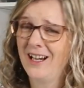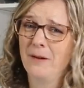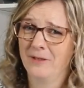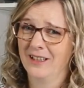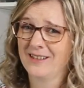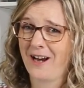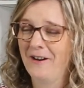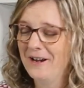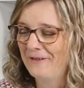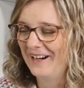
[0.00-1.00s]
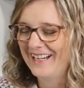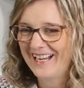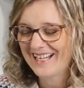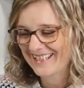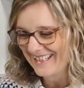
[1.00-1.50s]
I'm really sorry for
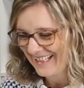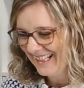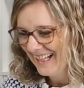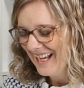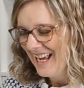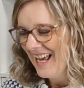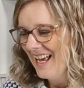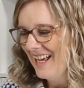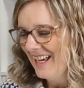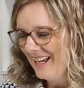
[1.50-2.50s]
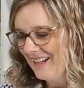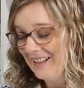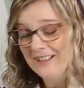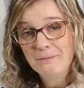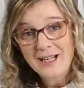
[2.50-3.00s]
this.
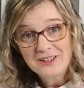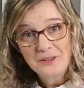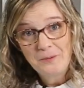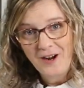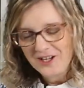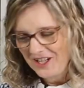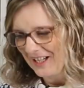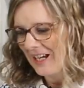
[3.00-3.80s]
Back to the project.